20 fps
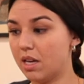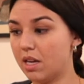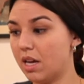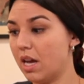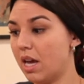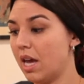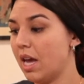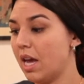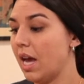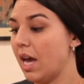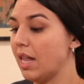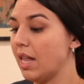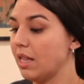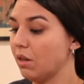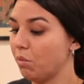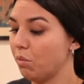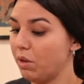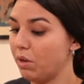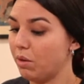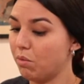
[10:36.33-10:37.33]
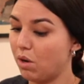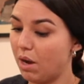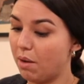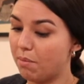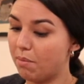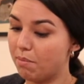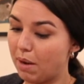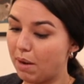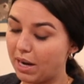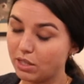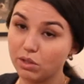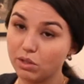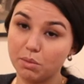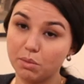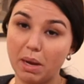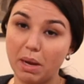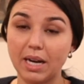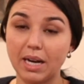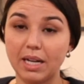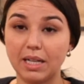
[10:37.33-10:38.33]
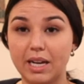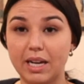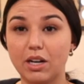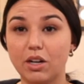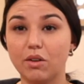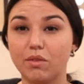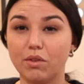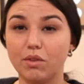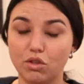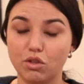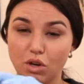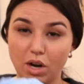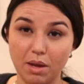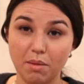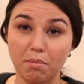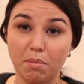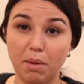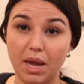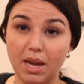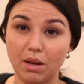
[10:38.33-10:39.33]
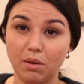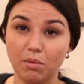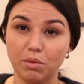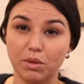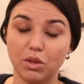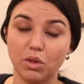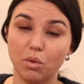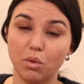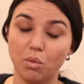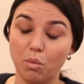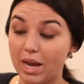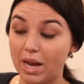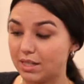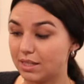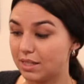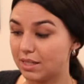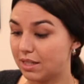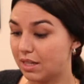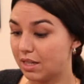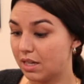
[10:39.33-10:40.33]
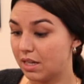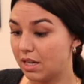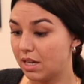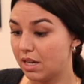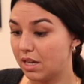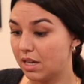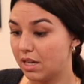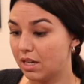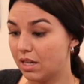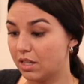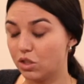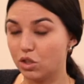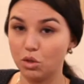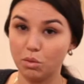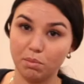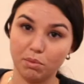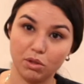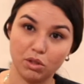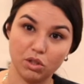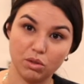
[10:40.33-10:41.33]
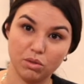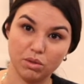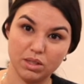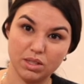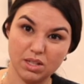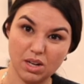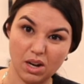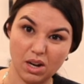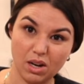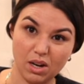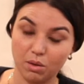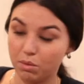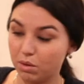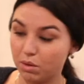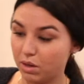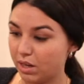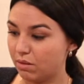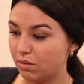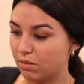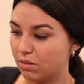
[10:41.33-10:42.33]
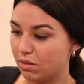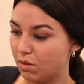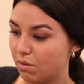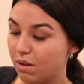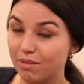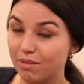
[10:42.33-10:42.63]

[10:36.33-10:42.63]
and then we will come back to it to paint it later. If you try and paint with the wet super glue, it's not going to work out so well.